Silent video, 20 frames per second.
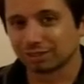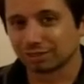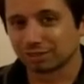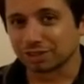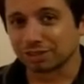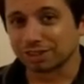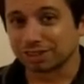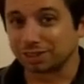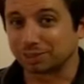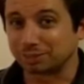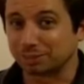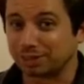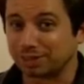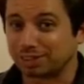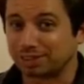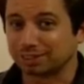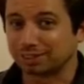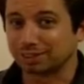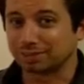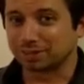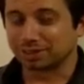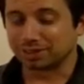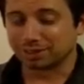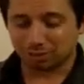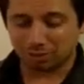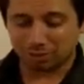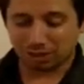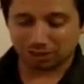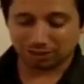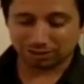for $6. I
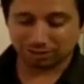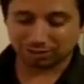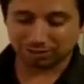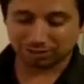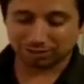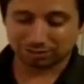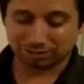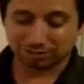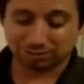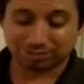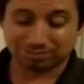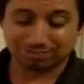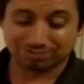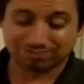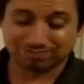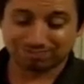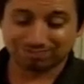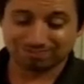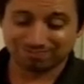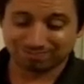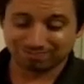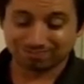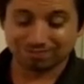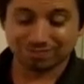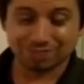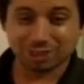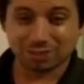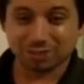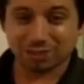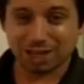mean, wow.
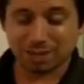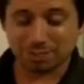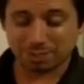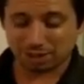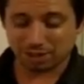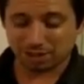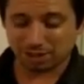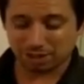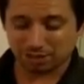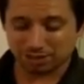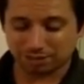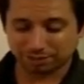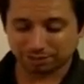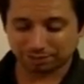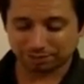Let's see what happens here.